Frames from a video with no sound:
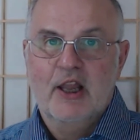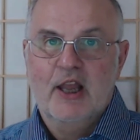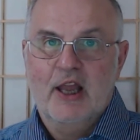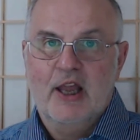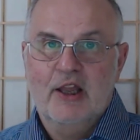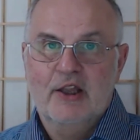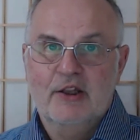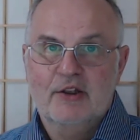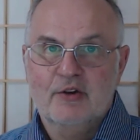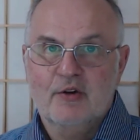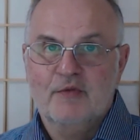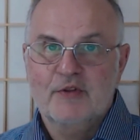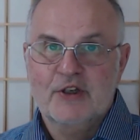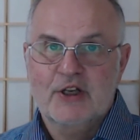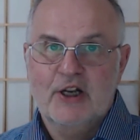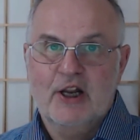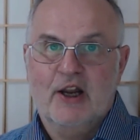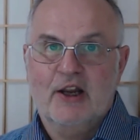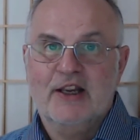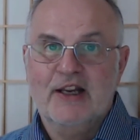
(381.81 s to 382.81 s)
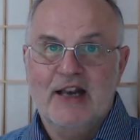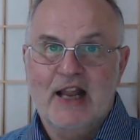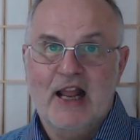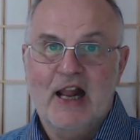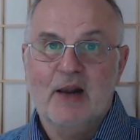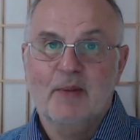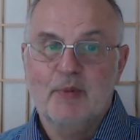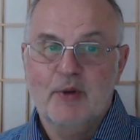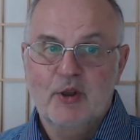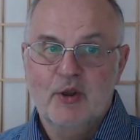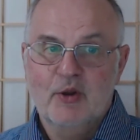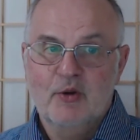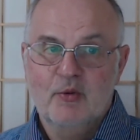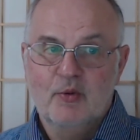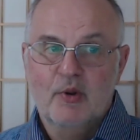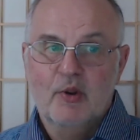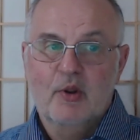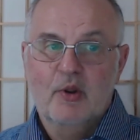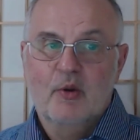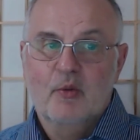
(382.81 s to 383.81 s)
And obviously I can help you
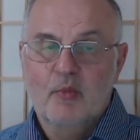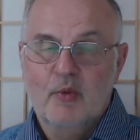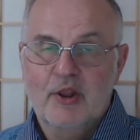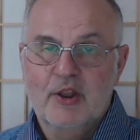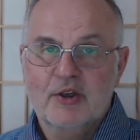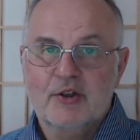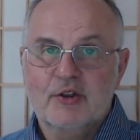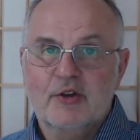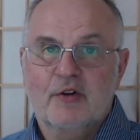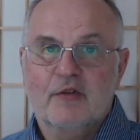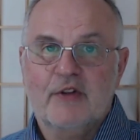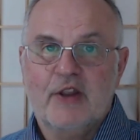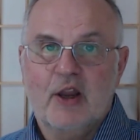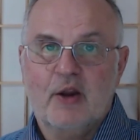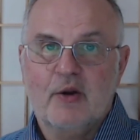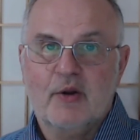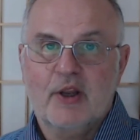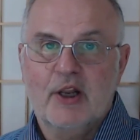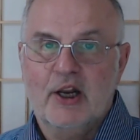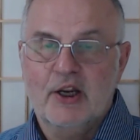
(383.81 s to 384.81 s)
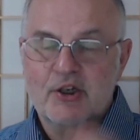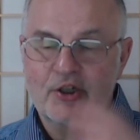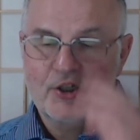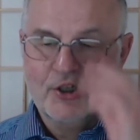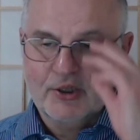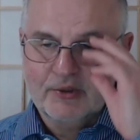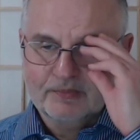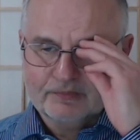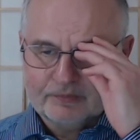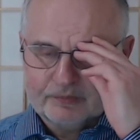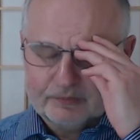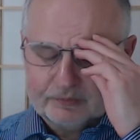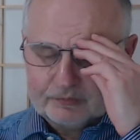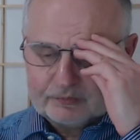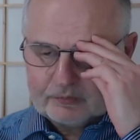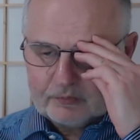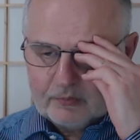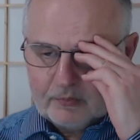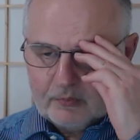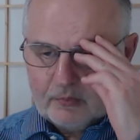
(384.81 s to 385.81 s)
with this sort of calculation.
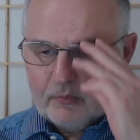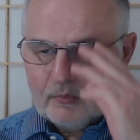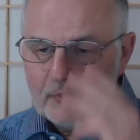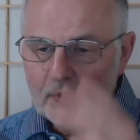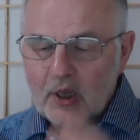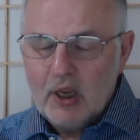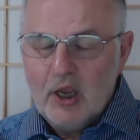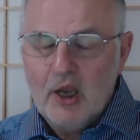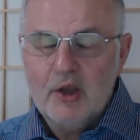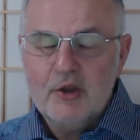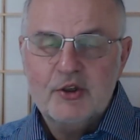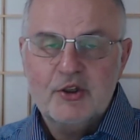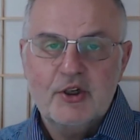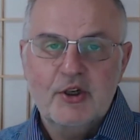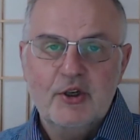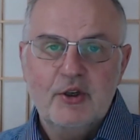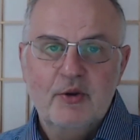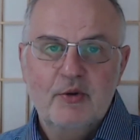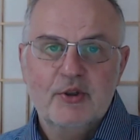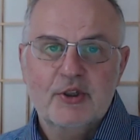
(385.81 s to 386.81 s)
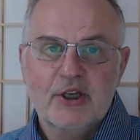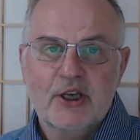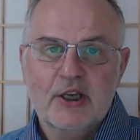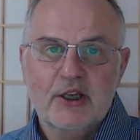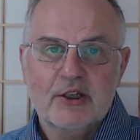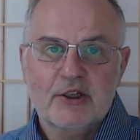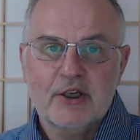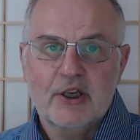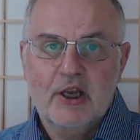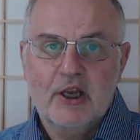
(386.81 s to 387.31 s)
I used to use it